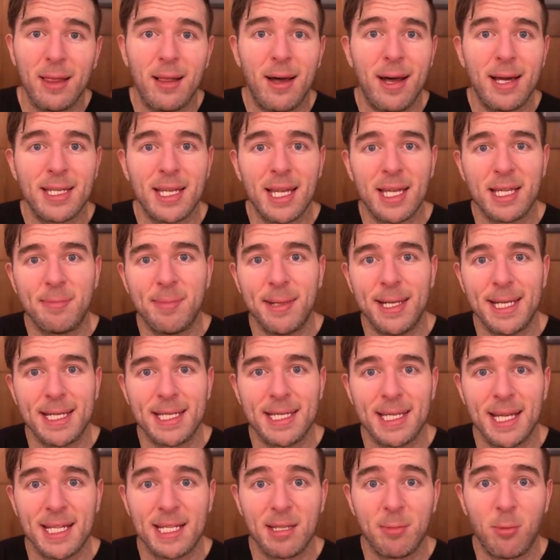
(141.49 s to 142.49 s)
loss has been
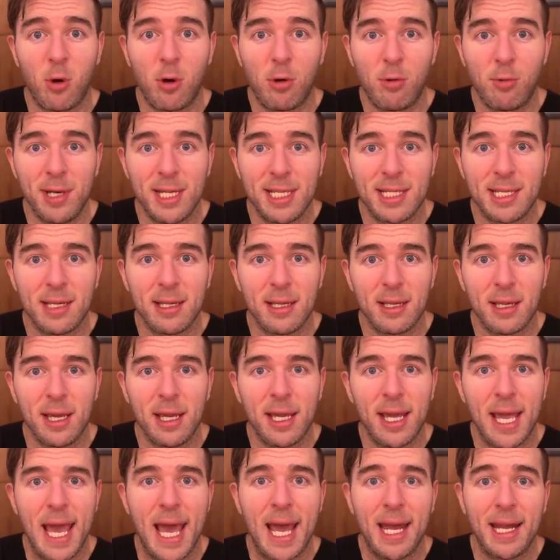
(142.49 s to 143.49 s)
assessed more
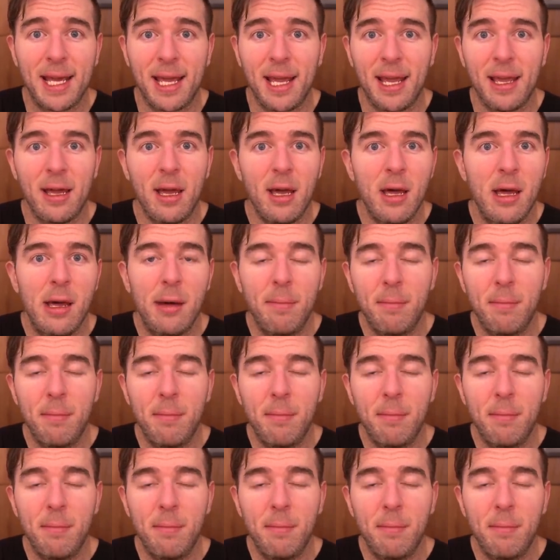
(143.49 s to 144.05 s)
recently at a